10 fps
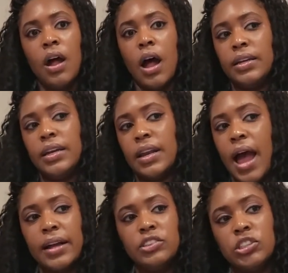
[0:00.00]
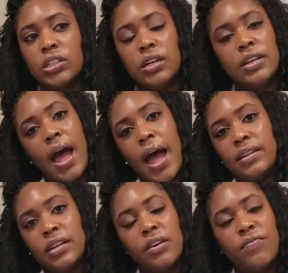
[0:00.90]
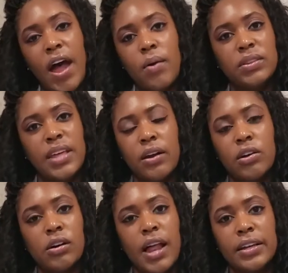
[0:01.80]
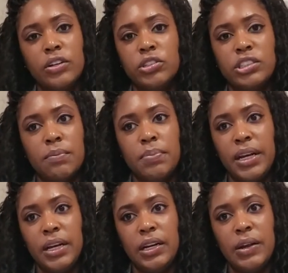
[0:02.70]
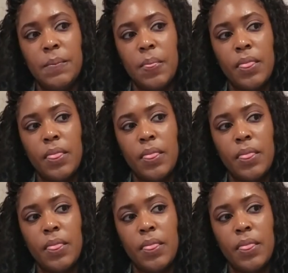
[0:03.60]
Again, I just could not identify with that girl I used to be.